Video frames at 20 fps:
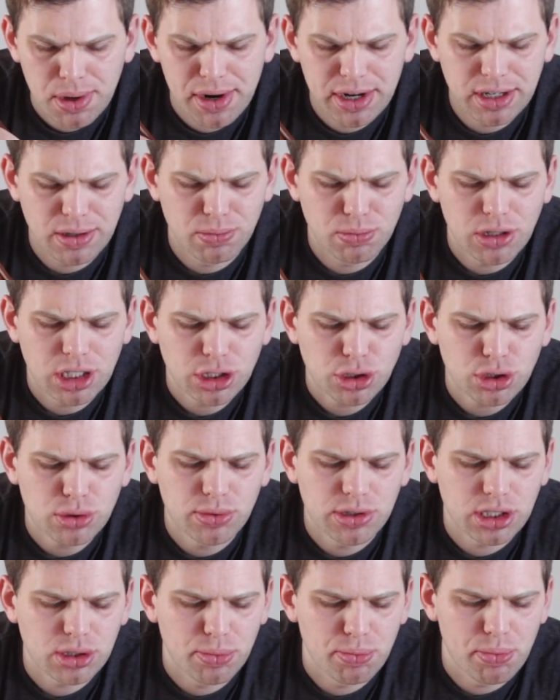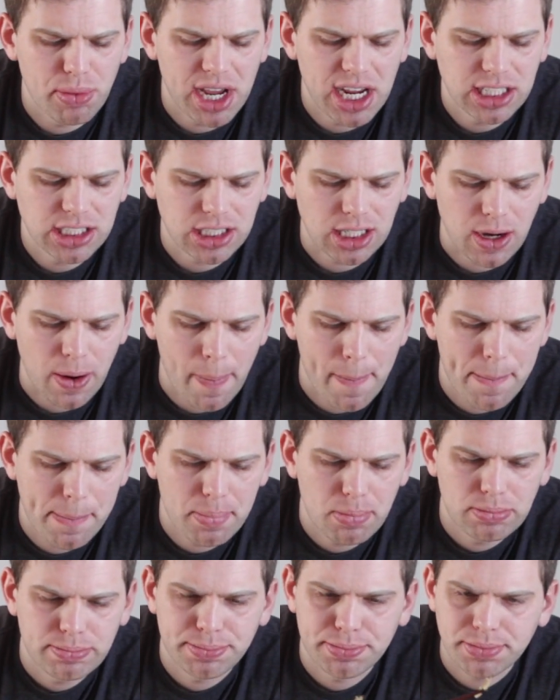And the mushroom is amazing.
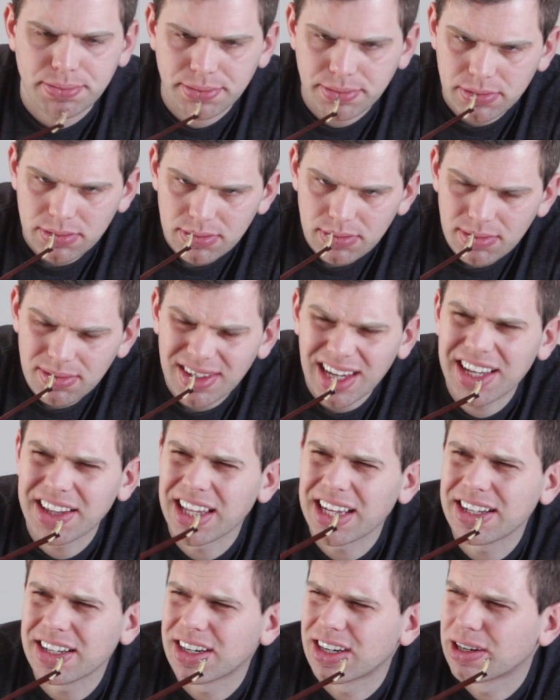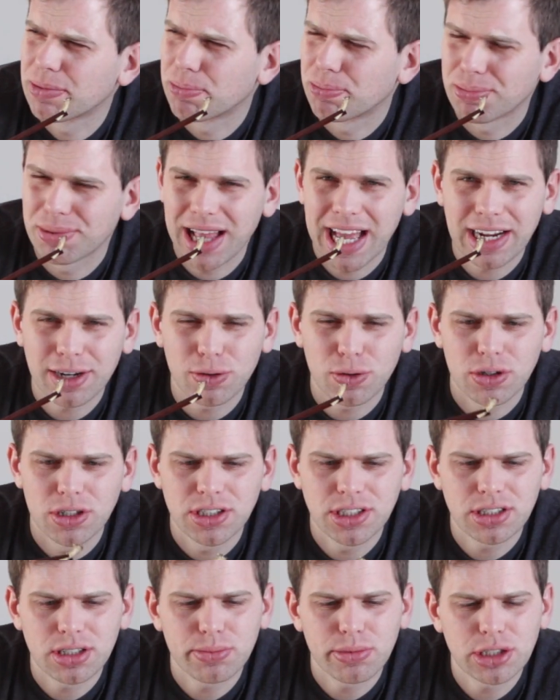I think they're black
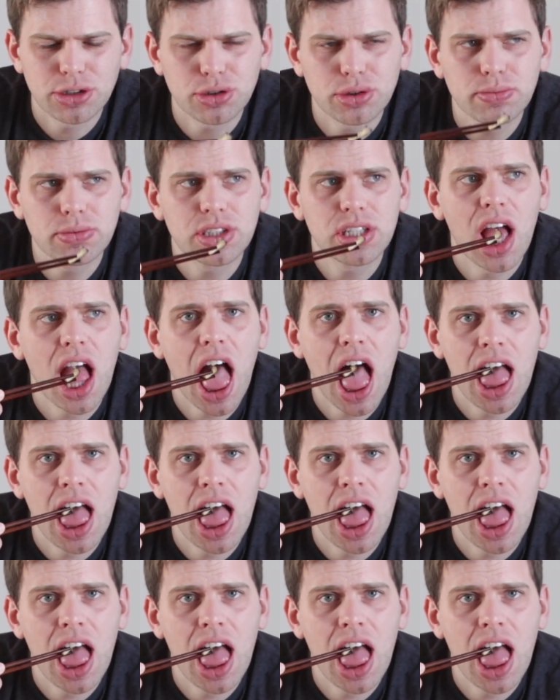oyster mushrooms.